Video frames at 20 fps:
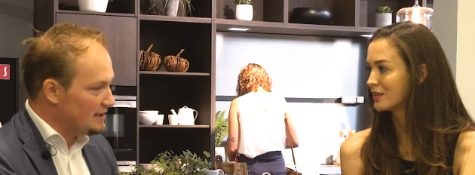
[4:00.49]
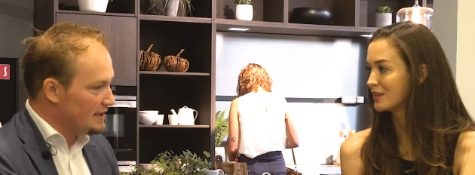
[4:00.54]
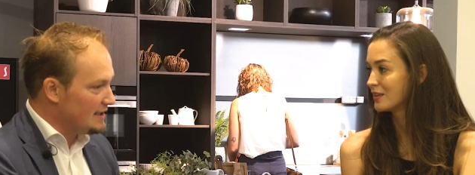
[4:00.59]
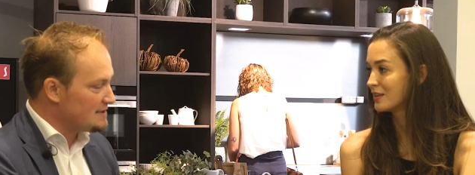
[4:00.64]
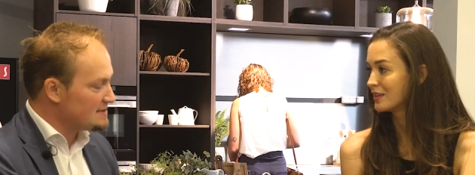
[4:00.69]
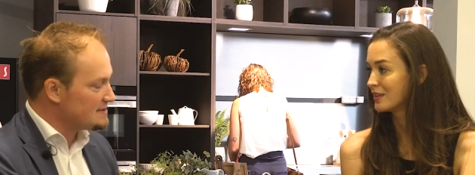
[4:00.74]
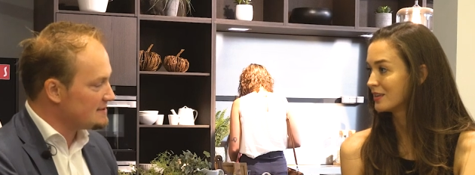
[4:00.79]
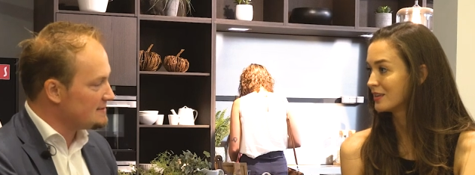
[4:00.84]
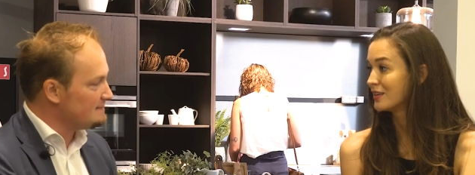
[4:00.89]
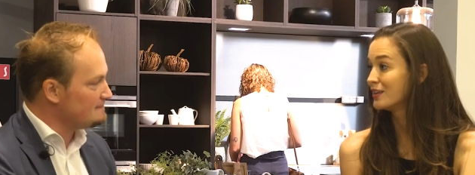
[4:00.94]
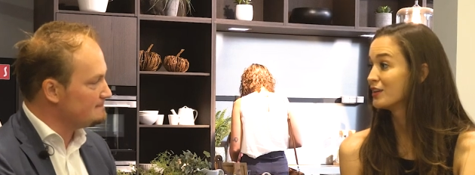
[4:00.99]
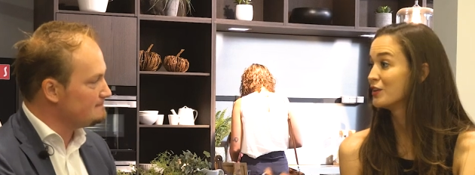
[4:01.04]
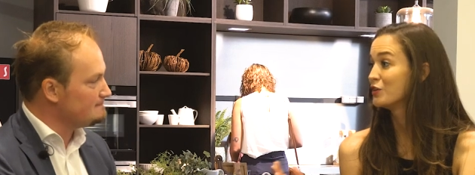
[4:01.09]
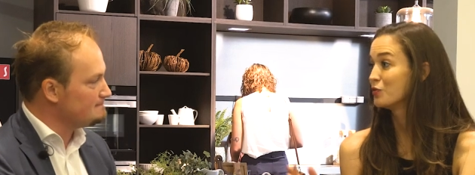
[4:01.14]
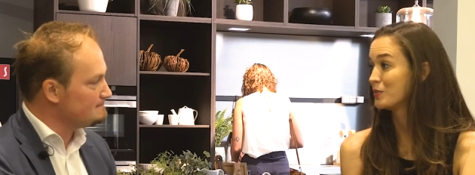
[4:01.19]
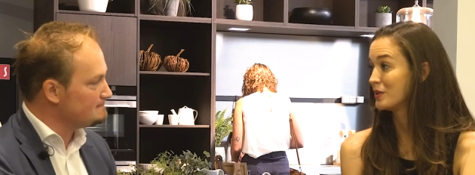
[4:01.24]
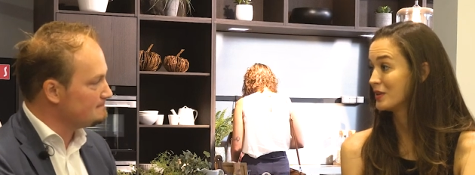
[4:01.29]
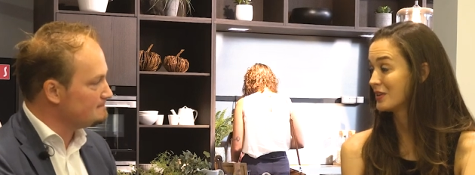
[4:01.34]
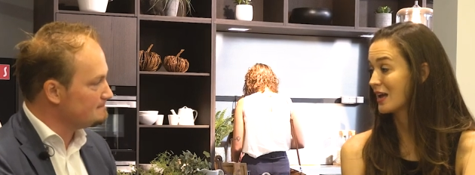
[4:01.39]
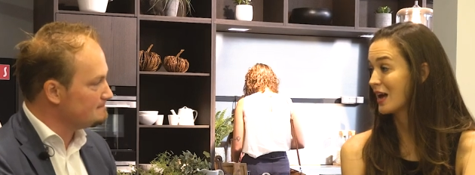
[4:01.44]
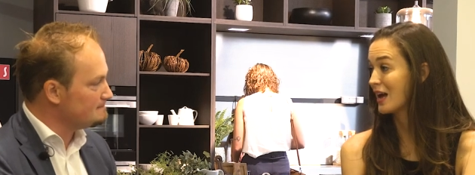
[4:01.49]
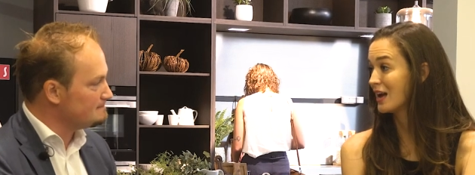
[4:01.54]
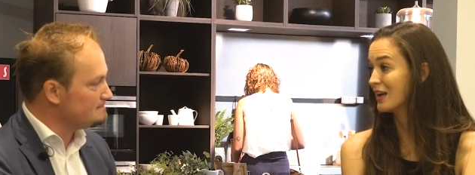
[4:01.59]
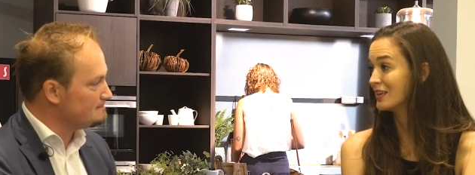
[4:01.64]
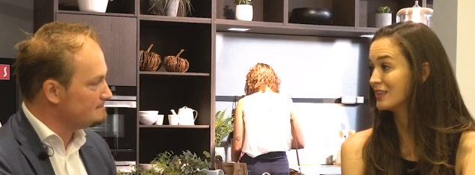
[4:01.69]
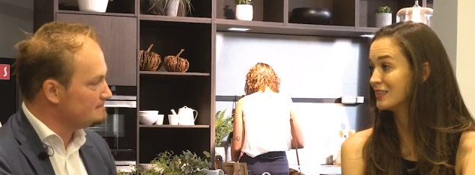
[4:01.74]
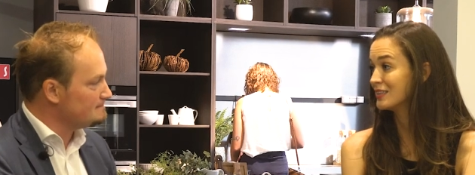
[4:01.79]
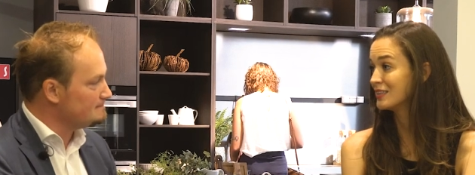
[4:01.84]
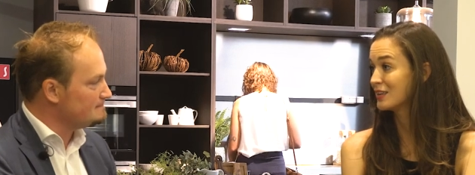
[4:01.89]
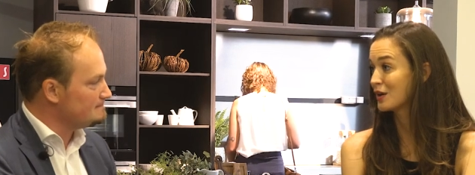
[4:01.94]
Speaker 1: Yes. Been,
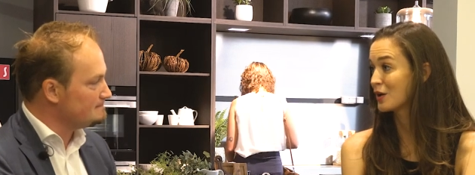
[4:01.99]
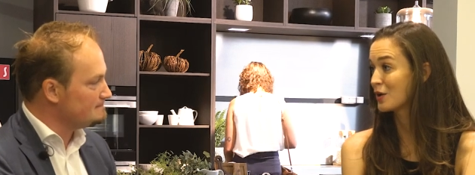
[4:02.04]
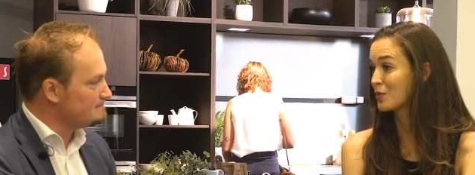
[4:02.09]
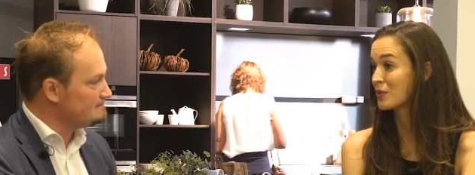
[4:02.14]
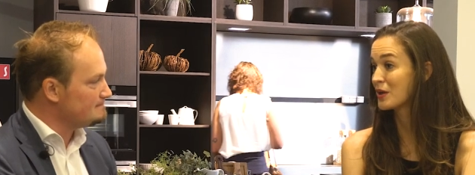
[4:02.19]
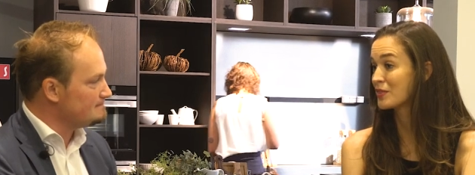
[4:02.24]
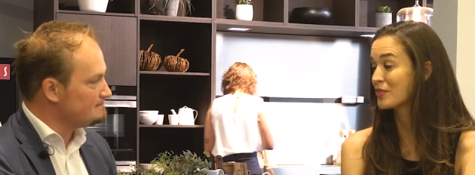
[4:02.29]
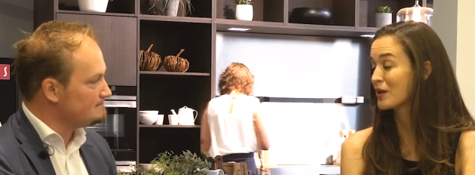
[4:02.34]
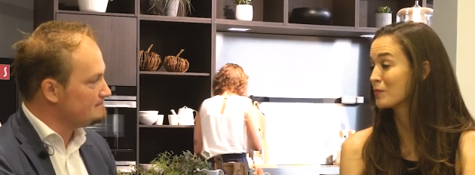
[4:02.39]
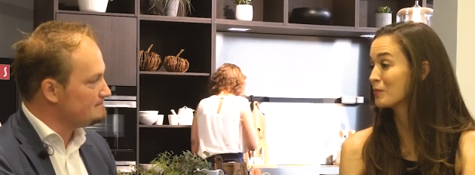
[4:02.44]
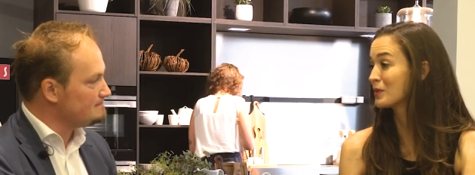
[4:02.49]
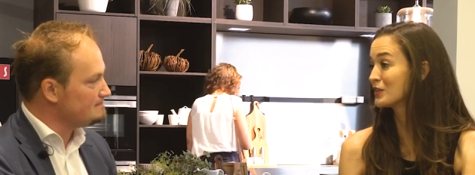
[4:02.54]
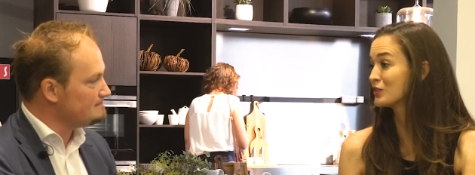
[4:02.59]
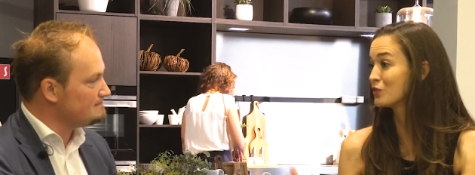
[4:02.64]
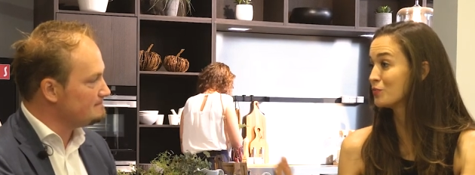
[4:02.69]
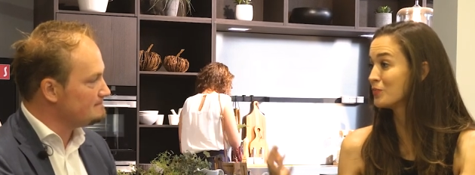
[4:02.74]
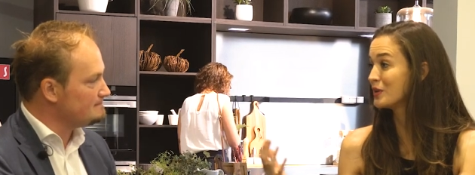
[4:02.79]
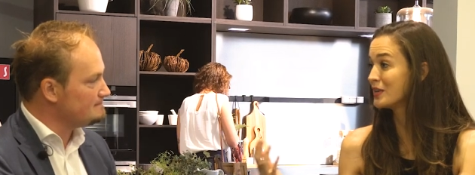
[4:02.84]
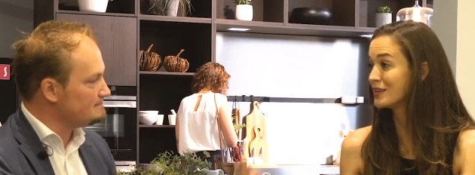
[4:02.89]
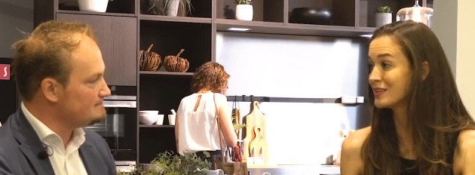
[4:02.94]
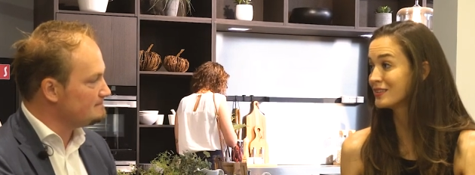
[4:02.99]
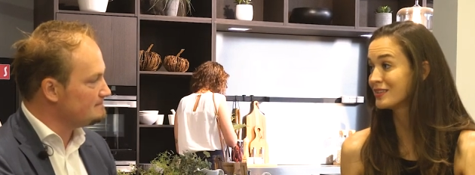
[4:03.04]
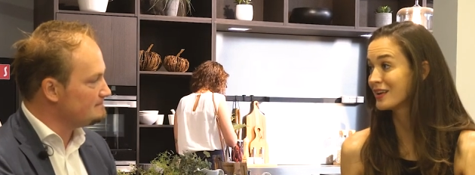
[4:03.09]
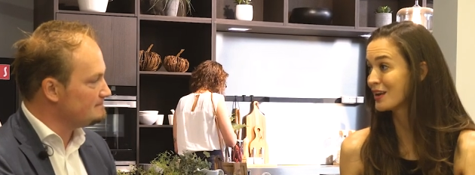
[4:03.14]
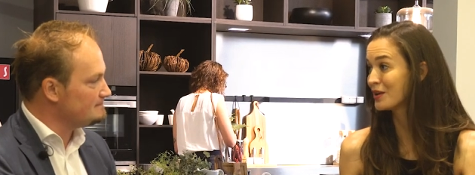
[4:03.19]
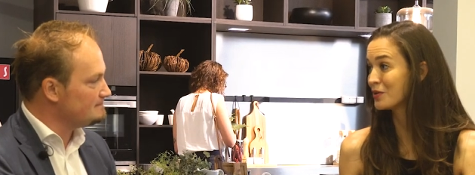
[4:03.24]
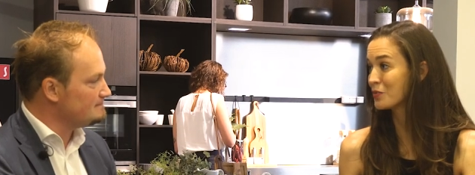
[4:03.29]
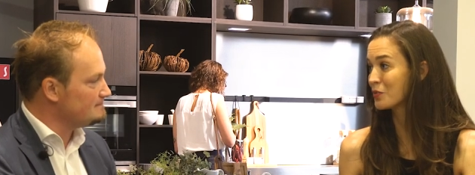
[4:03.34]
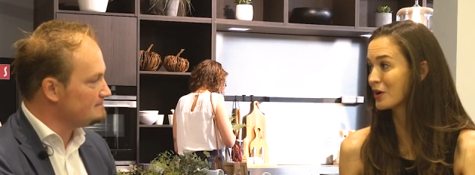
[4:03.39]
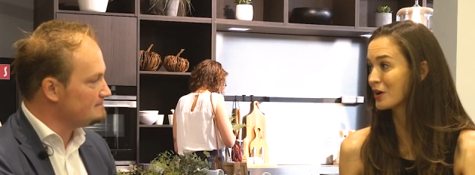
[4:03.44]
and um, but there must have been a
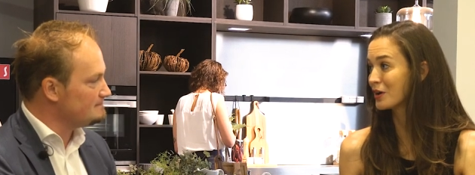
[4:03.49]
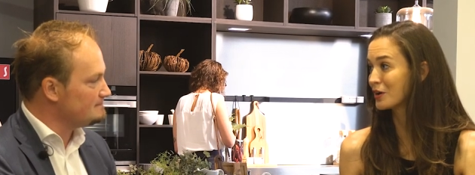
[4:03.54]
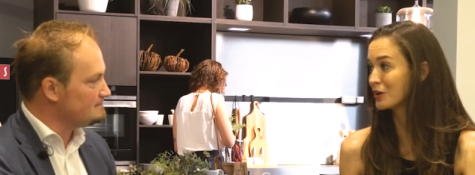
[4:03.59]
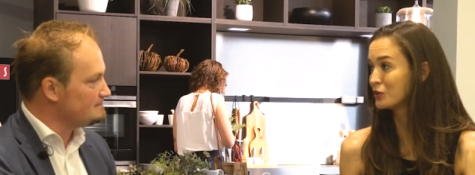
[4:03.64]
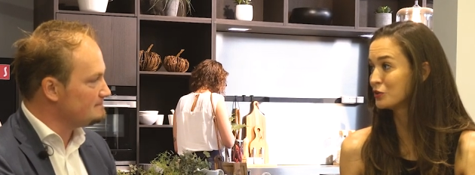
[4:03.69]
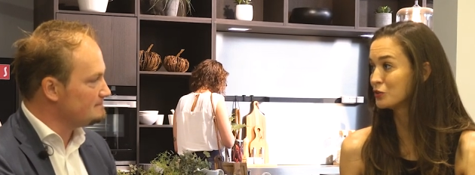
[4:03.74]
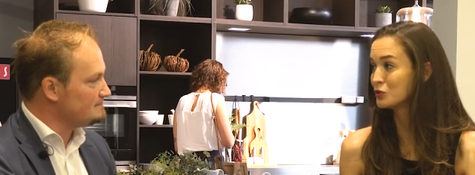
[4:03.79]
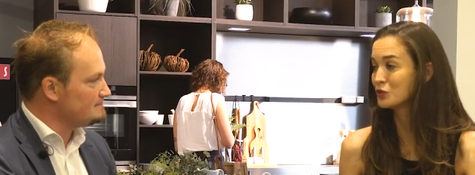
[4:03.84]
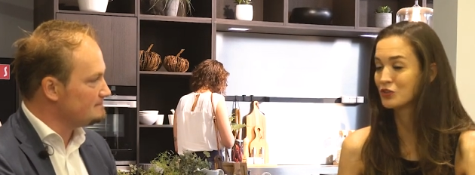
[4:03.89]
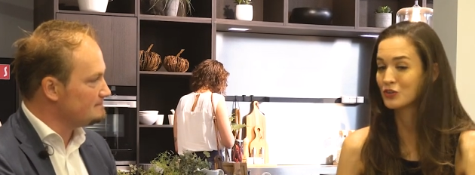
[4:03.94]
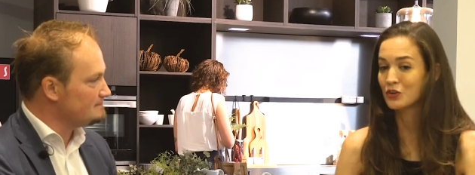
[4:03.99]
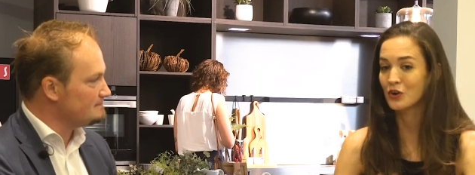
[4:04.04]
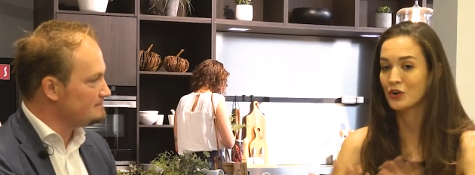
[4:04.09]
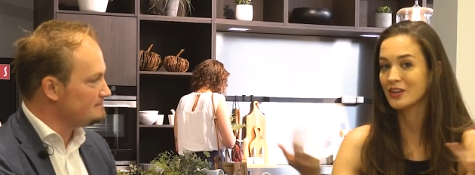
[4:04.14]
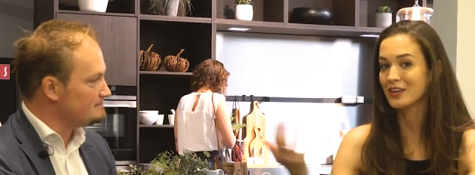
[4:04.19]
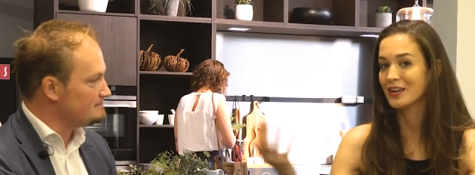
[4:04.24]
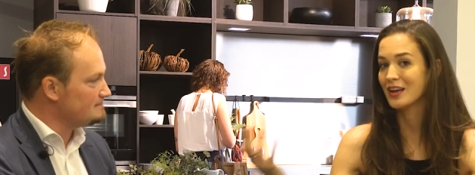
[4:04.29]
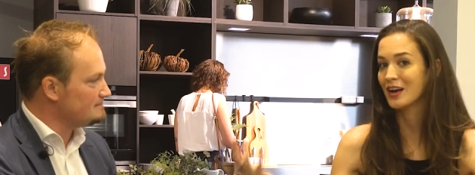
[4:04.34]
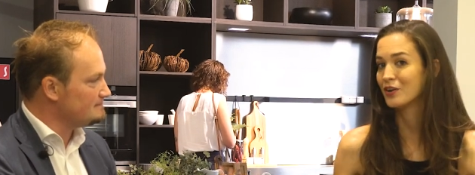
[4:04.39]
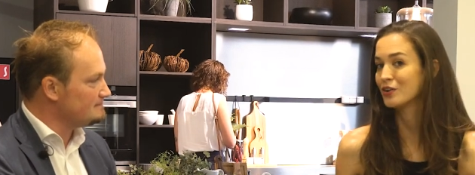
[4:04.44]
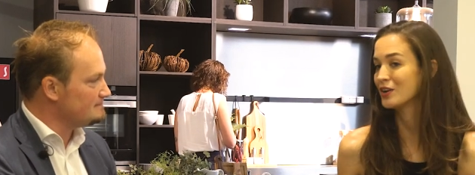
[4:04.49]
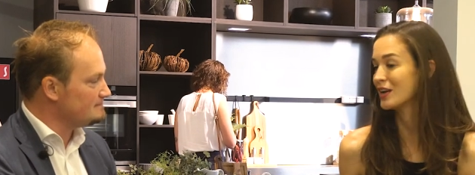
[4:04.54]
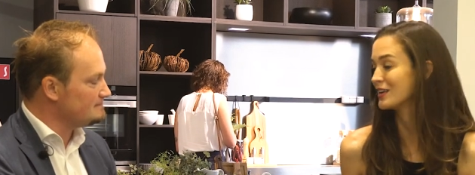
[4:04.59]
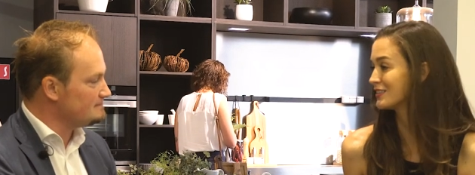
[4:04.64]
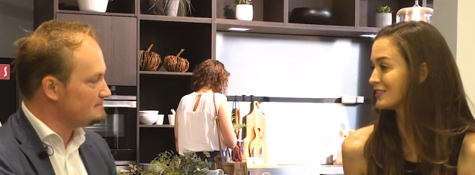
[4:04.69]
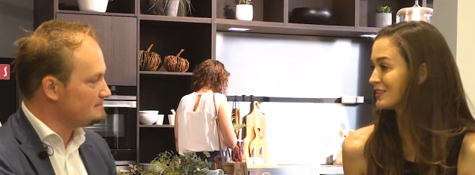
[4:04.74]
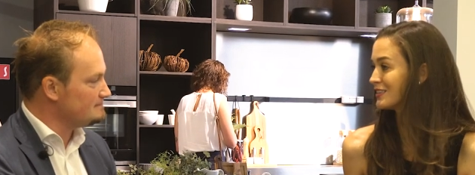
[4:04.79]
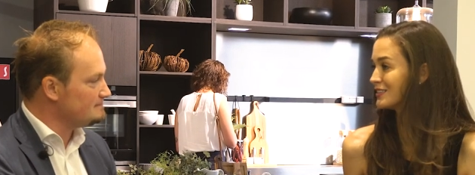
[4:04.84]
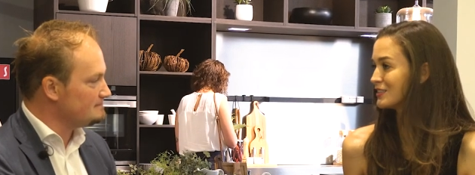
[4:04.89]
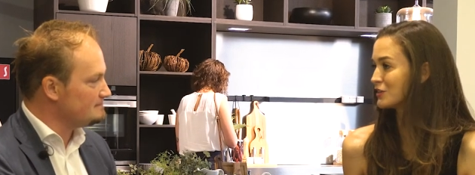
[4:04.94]
day where you started out
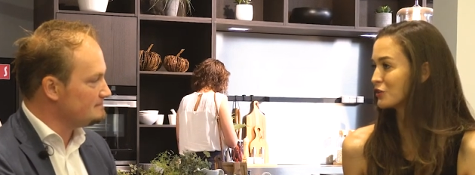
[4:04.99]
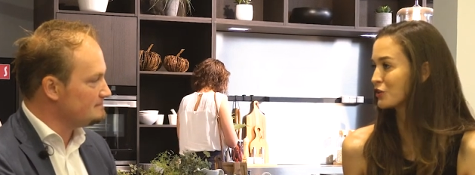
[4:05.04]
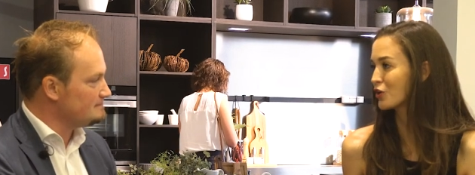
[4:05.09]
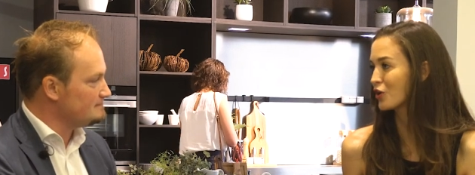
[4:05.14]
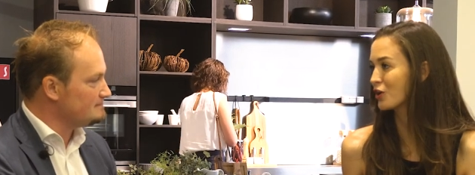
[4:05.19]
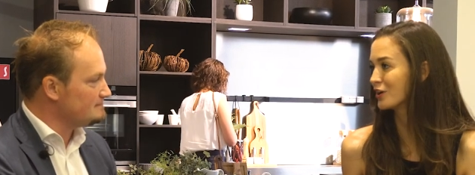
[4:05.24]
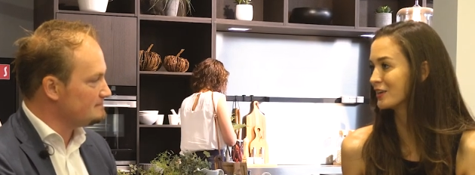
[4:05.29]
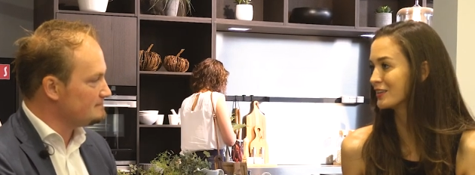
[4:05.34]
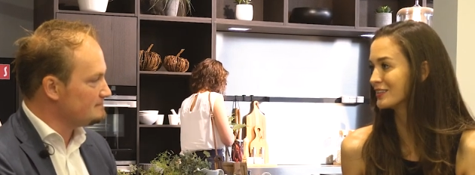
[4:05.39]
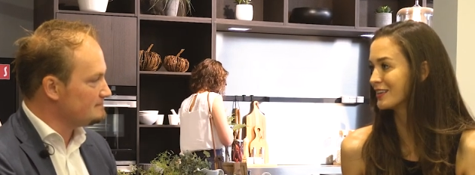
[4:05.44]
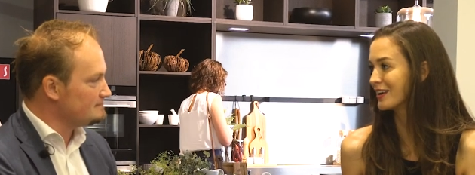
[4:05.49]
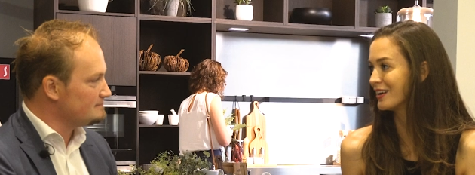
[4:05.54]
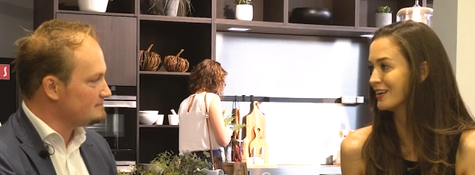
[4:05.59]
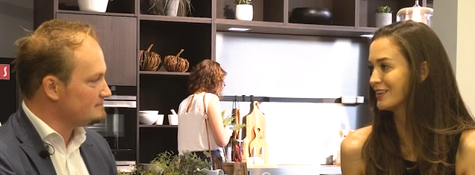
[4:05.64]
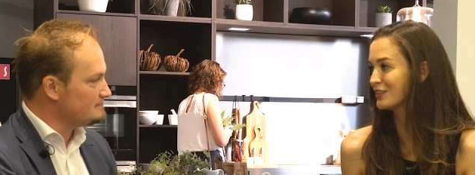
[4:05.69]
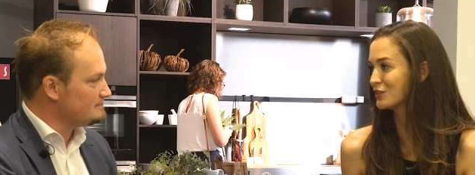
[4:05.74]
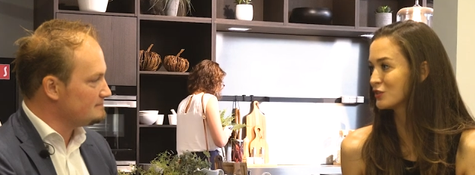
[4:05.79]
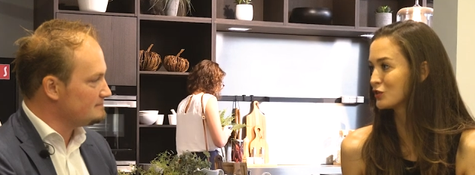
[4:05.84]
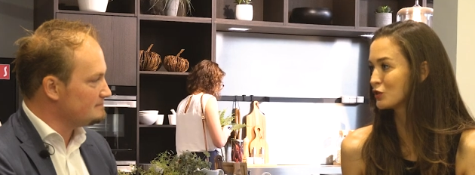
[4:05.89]
as an interior architect.